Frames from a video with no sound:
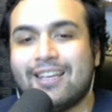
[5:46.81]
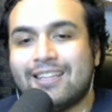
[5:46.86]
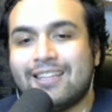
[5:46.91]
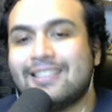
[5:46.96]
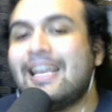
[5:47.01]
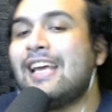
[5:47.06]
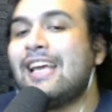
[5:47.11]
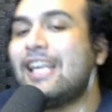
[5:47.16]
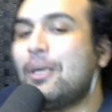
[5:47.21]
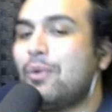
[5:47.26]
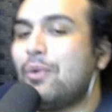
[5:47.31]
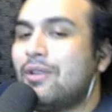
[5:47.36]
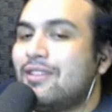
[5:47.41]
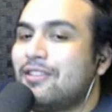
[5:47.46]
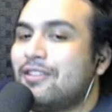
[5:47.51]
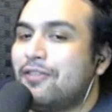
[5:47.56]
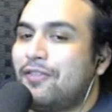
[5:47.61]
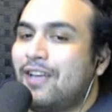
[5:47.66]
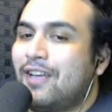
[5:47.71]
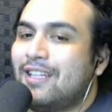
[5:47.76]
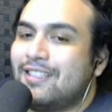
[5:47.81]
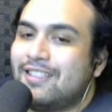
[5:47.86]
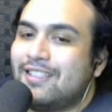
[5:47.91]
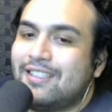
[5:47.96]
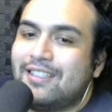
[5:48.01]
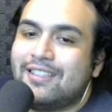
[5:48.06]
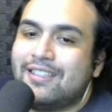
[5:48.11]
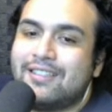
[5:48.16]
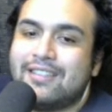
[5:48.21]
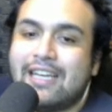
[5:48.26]
Tanky with
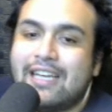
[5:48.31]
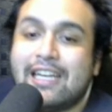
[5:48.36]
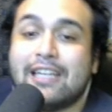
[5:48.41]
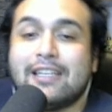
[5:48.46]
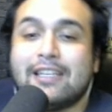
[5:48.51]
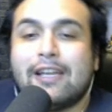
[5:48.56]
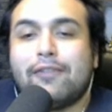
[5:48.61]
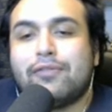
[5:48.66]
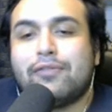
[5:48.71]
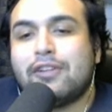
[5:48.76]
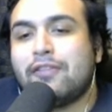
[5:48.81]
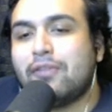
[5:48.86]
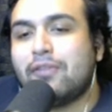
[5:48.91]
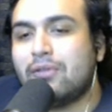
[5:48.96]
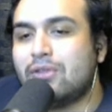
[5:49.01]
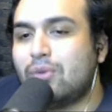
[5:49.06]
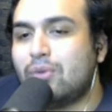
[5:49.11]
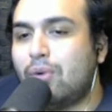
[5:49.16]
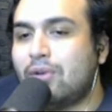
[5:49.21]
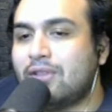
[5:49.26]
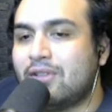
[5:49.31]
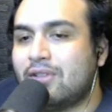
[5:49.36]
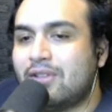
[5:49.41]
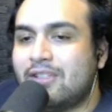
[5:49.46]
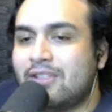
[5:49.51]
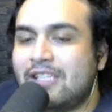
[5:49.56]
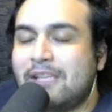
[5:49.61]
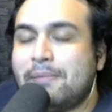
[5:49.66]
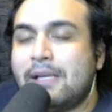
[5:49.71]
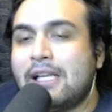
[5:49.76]
defenses, and it definitely fills the roles as our
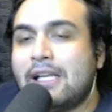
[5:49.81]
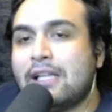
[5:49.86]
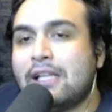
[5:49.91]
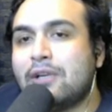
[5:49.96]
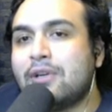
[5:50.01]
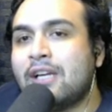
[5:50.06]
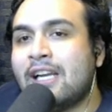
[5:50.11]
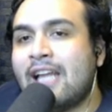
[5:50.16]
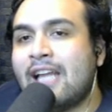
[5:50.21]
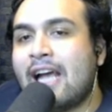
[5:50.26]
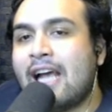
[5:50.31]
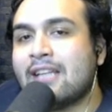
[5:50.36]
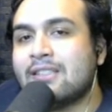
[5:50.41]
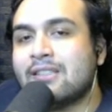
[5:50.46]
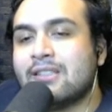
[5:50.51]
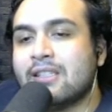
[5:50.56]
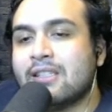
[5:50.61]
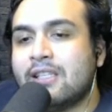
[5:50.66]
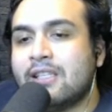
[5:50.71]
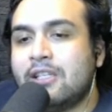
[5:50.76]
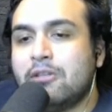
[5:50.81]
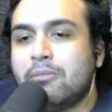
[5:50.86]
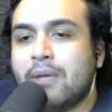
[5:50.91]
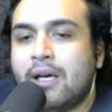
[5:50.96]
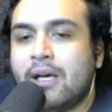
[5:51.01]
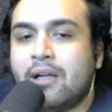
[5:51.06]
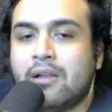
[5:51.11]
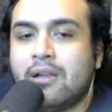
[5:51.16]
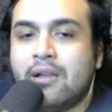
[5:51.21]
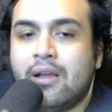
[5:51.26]
team healer, getting access to Heal
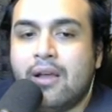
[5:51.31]
Bell.